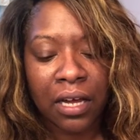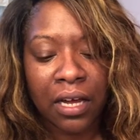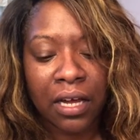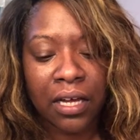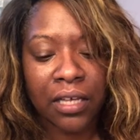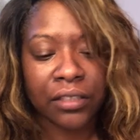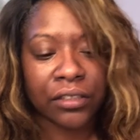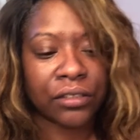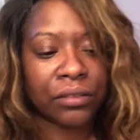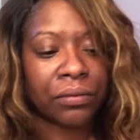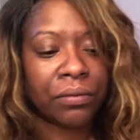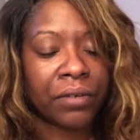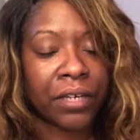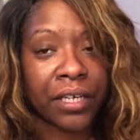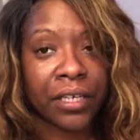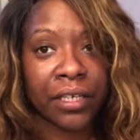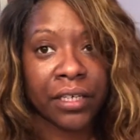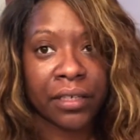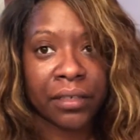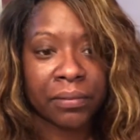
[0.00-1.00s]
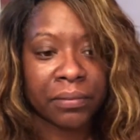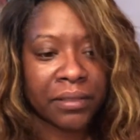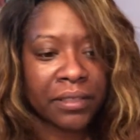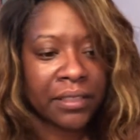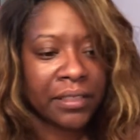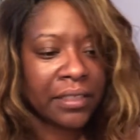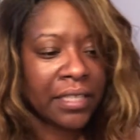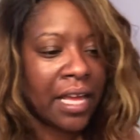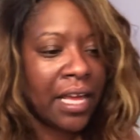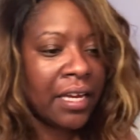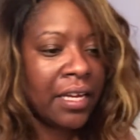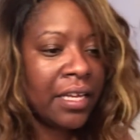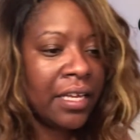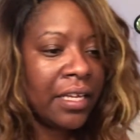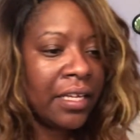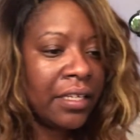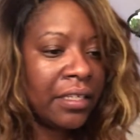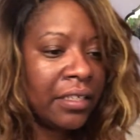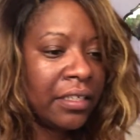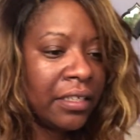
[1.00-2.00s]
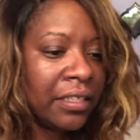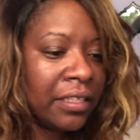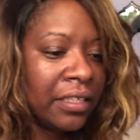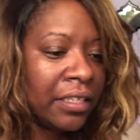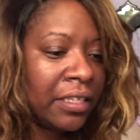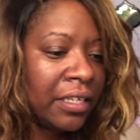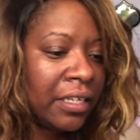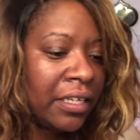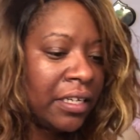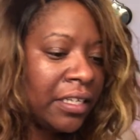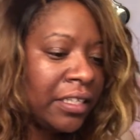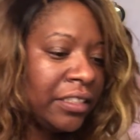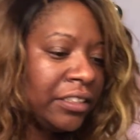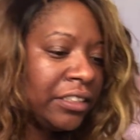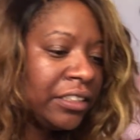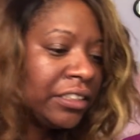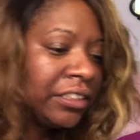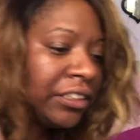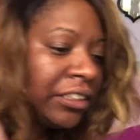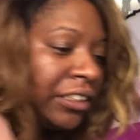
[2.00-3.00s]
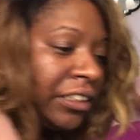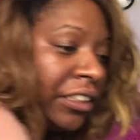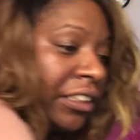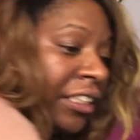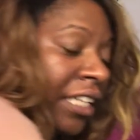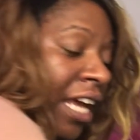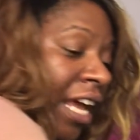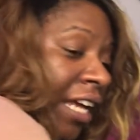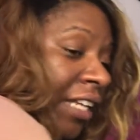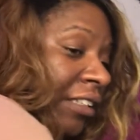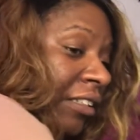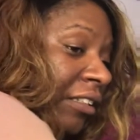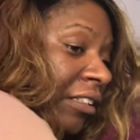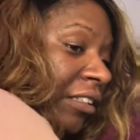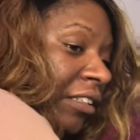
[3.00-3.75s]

a terrarium setting just yet.